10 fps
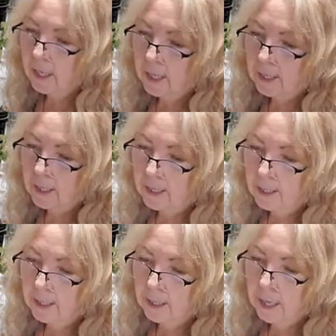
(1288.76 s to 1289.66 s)
that. And
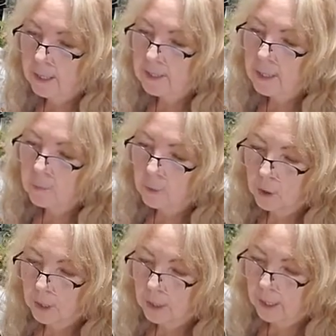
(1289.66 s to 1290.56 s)
then as I'm
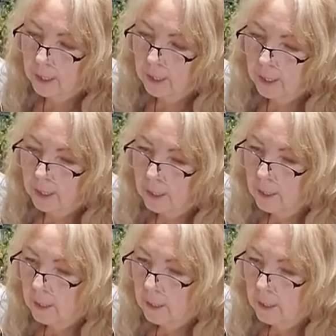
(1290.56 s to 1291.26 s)
looking,